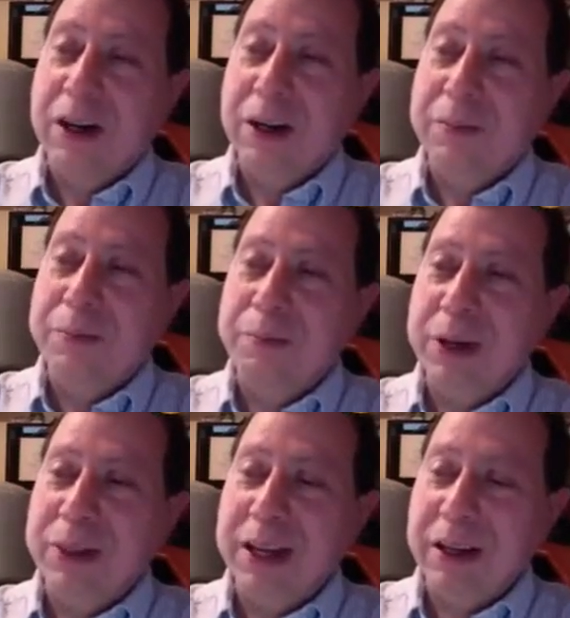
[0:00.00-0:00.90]

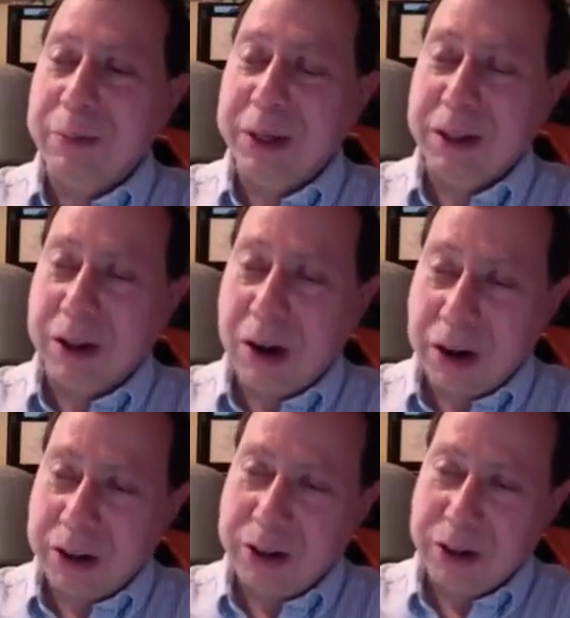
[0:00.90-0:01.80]
but then it'll be a little
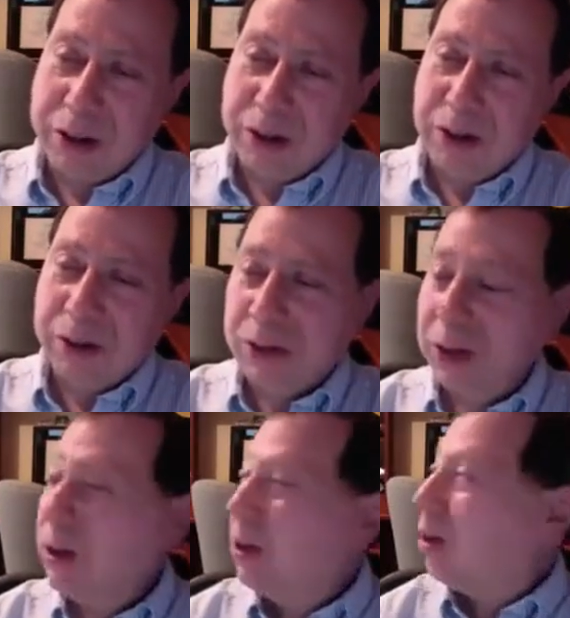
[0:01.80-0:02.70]
harder to
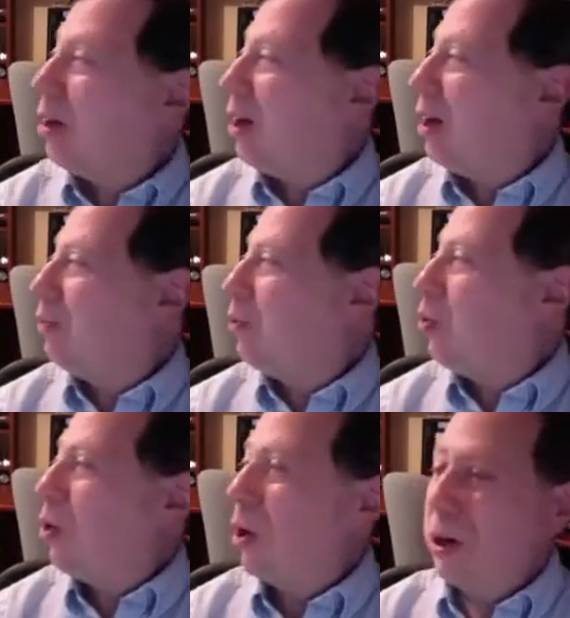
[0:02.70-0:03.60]
use,
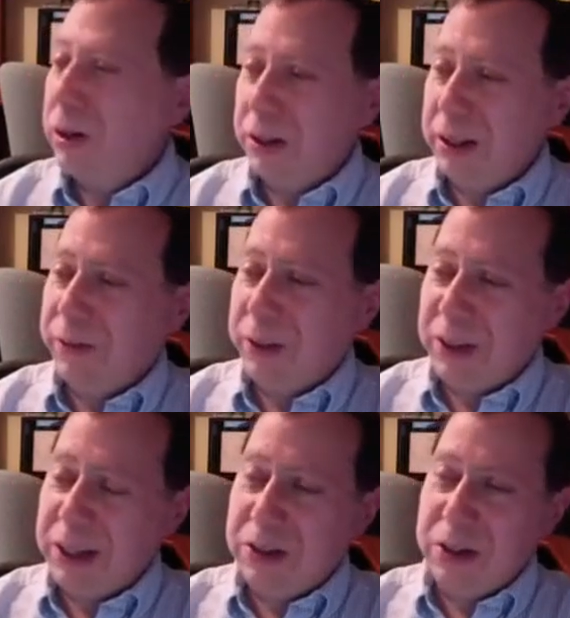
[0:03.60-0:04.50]
or if
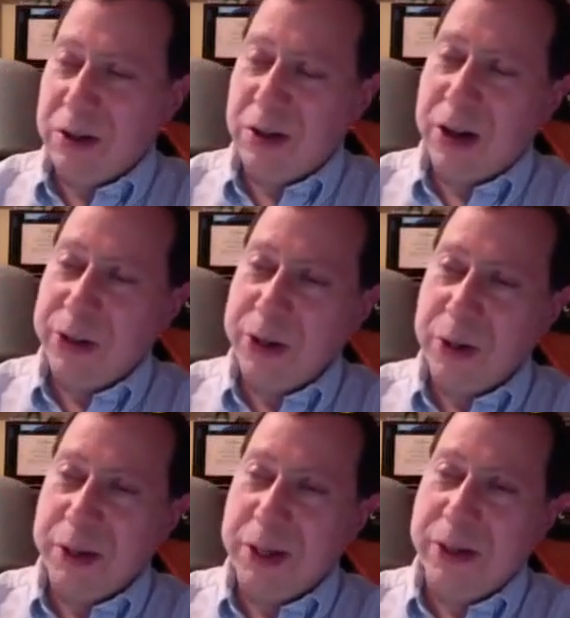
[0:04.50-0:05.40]
it's easier on the
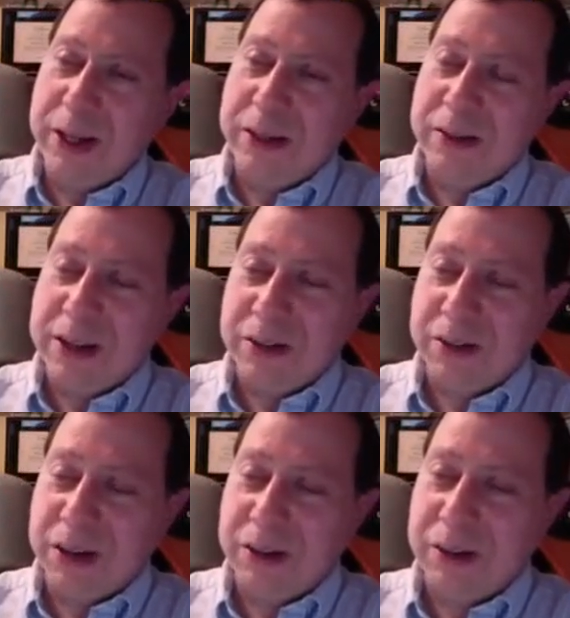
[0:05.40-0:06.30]
human, then it's
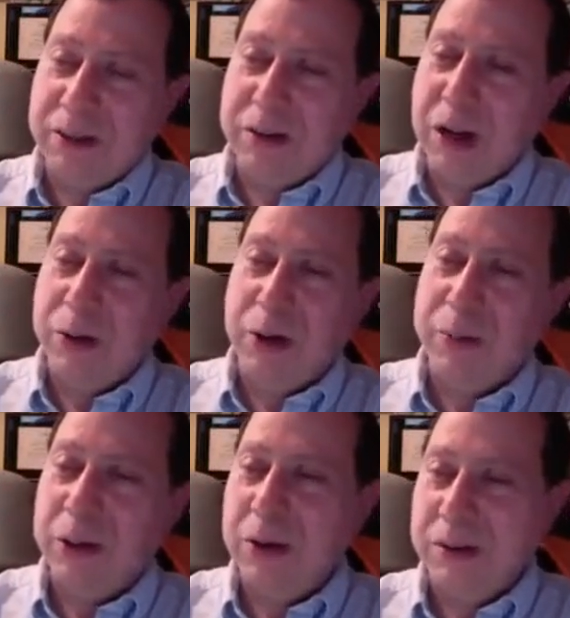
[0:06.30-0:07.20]
necessarily slower
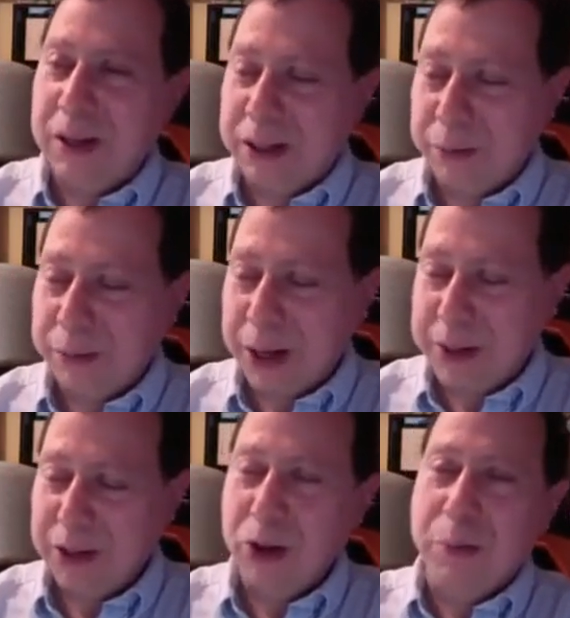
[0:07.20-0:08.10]
because like it'll
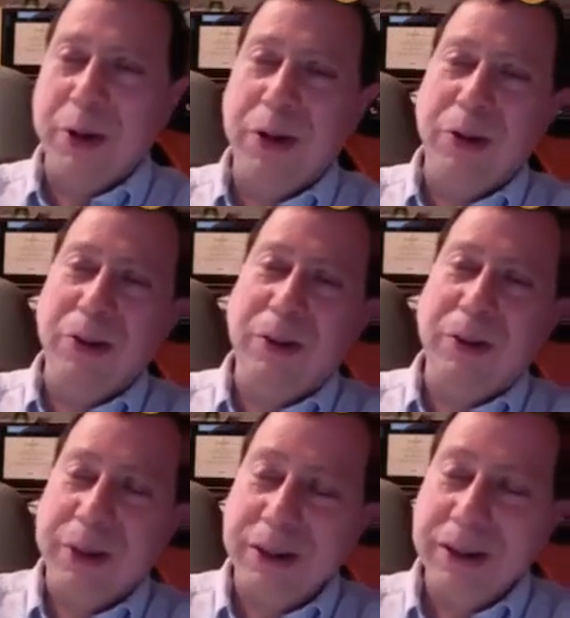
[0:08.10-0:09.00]
probably be interpreted or
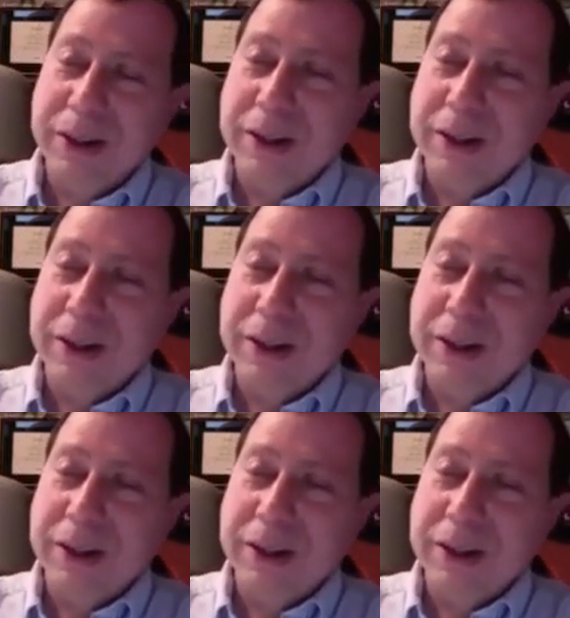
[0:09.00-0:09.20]
something.